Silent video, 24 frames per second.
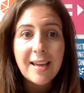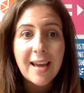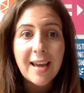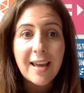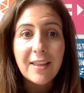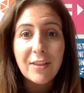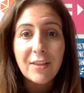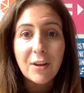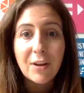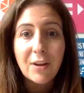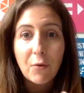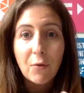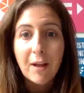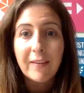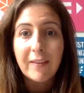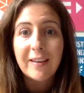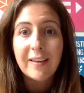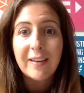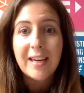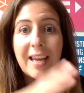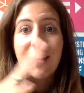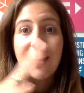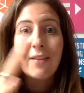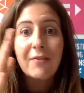and the
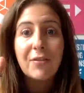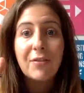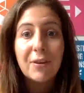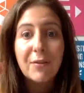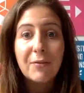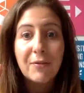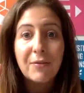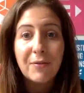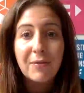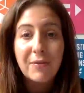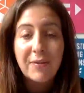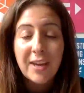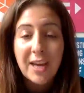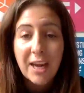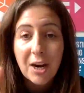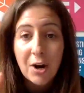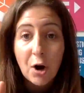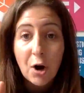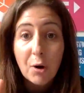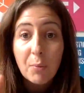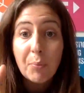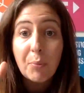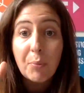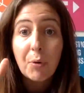quality of the
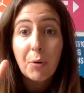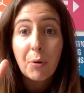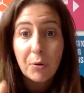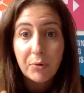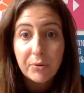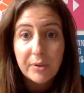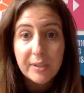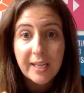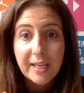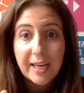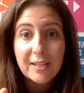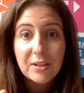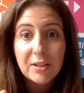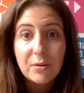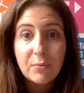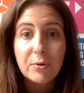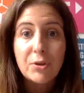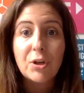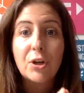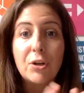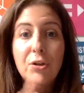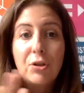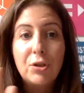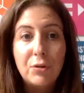VNR process, which
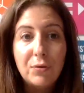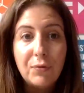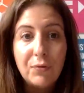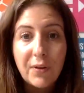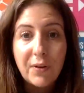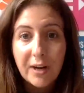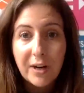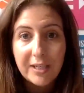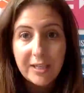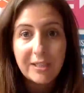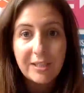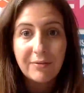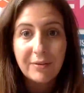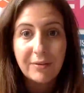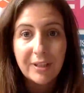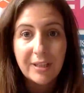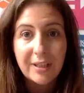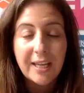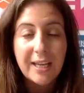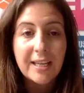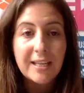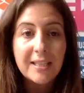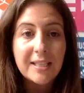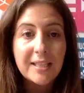are two very different
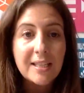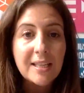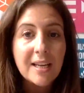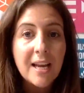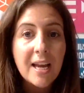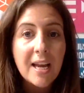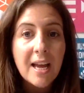things.